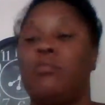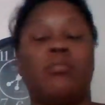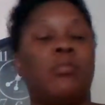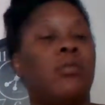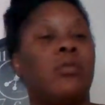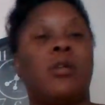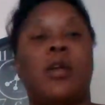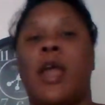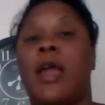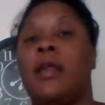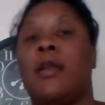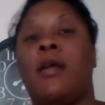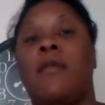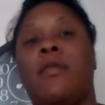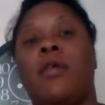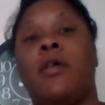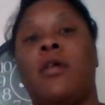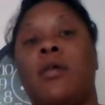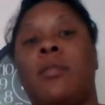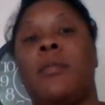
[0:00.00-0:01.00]
Can't never
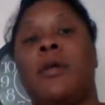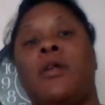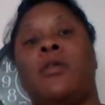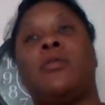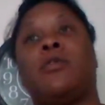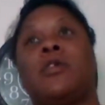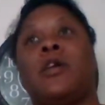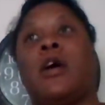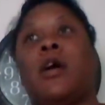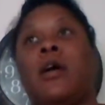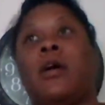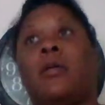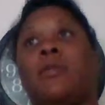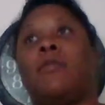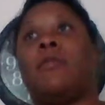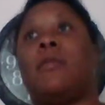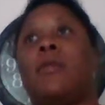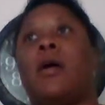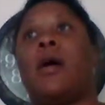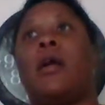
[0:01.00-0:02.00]
hear them in no time
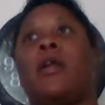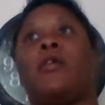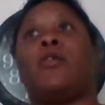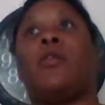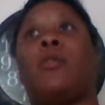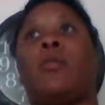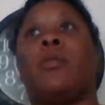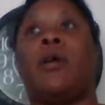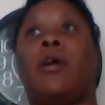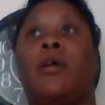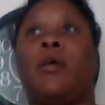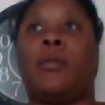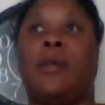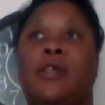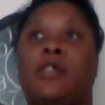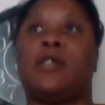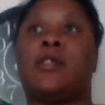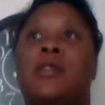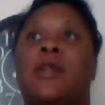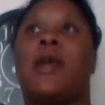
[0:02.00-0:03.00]
out of nowhere. The bitch
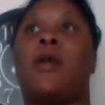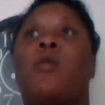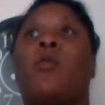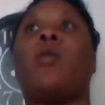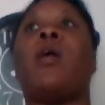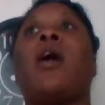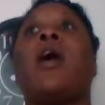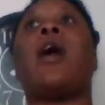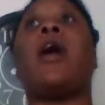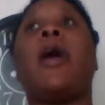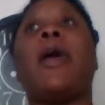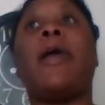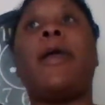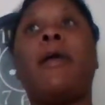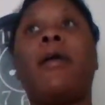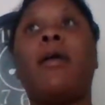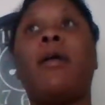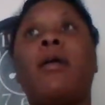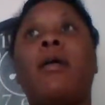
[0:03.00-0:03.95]
just like, what?